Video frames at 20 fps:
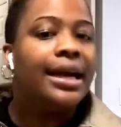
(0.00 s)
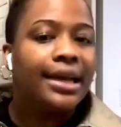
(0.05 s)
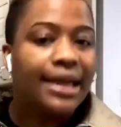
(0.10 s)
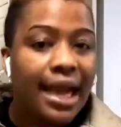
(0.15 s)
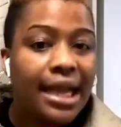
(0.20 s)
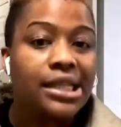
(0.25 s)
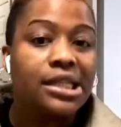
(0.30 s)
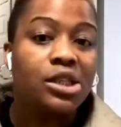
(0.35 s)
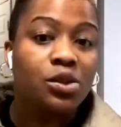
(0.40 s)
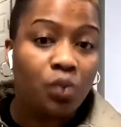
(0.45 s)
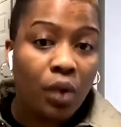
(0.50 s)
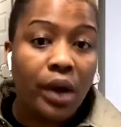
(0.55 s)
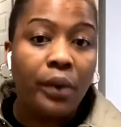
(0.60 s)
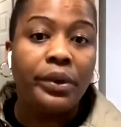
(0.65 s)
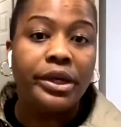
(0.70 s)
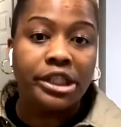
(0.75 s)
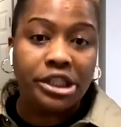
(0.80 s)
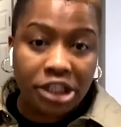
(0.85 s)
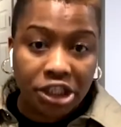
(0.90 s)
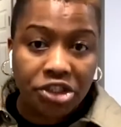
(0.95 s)
That is what
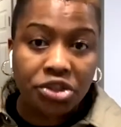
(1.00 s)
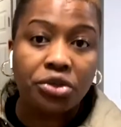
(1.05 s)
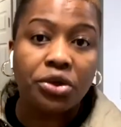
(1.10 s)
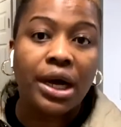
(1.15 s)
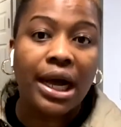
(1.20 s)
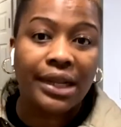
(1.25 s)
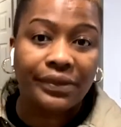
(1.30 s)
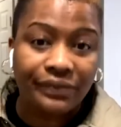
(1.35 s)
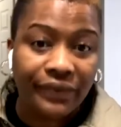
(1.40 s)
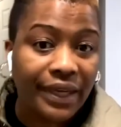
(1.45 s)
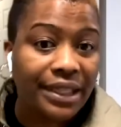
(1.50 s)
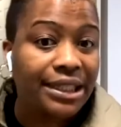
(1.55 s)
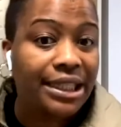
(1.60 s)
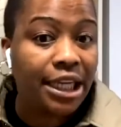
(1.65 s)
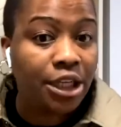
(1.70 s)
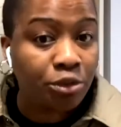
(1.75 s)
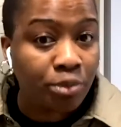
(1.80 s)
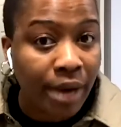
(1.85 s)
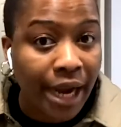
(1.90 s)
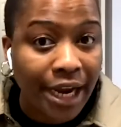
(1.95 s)
we teach you,
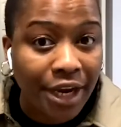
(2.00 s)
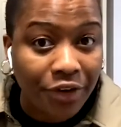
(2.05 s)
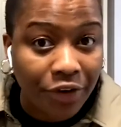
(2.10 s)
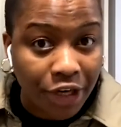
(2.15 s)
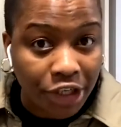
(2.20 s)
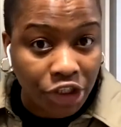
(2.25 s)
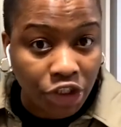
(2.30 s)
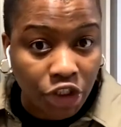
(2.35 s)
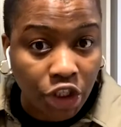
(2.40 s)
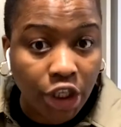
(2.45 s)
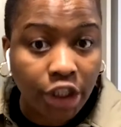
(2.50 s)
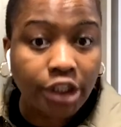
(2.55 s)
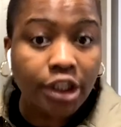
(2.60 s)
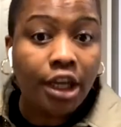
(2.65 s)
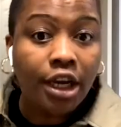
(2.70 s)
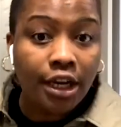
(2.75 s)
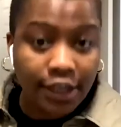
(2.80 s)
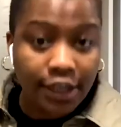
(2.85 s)
advantagemigration.ca.